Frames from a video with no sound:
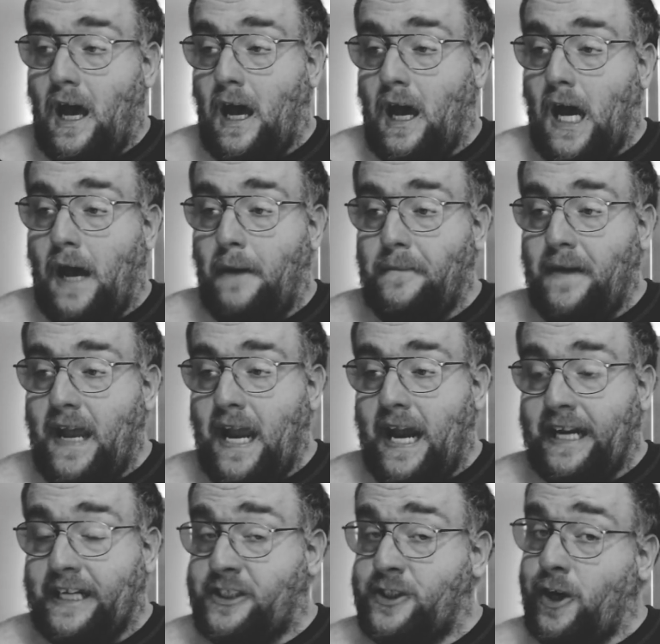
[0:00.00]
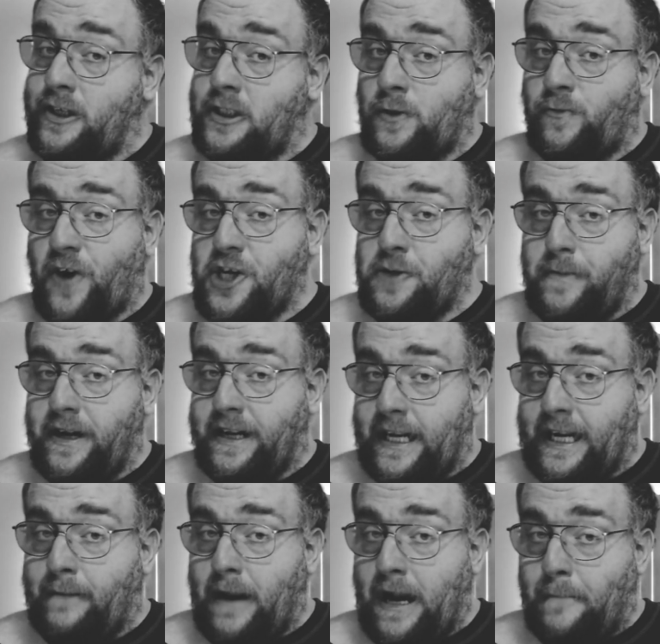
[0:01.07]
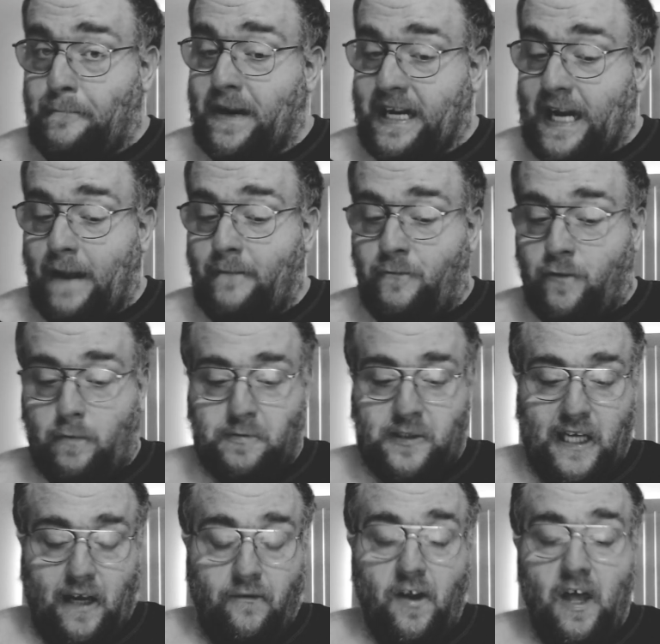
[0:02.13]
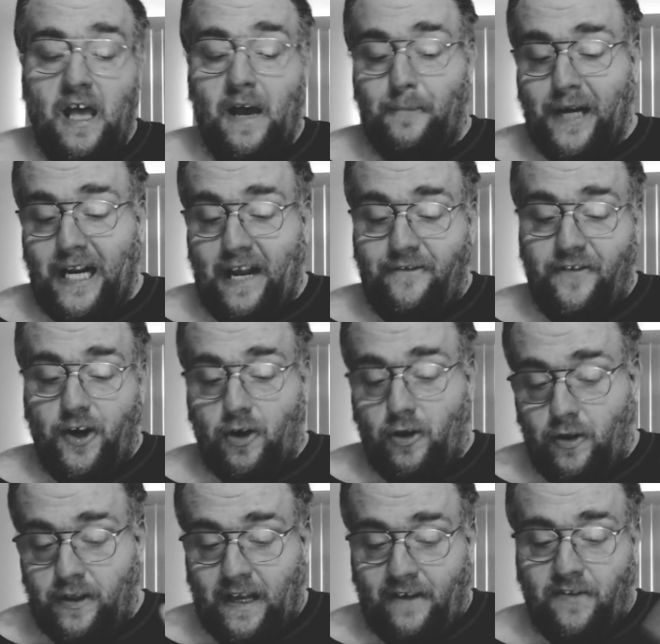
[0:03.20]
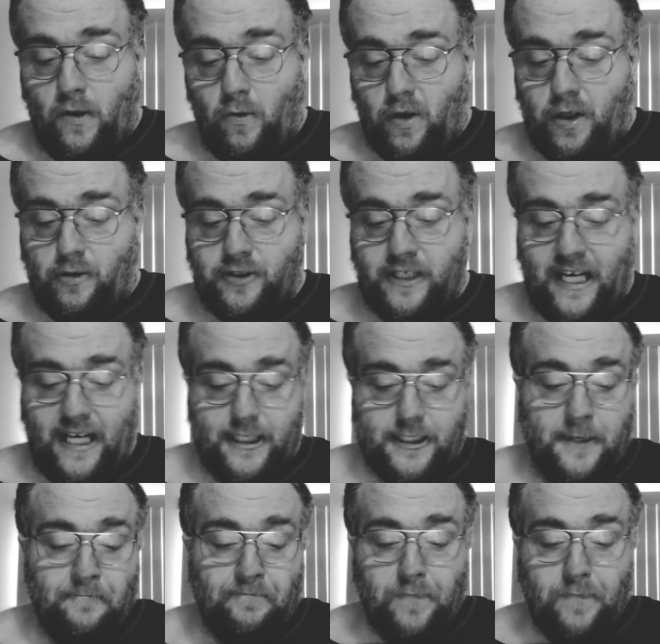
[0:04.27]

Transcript: Um, and he started his freshman year. He made a big name for himself. But Ethan Curl definitely one of those kids.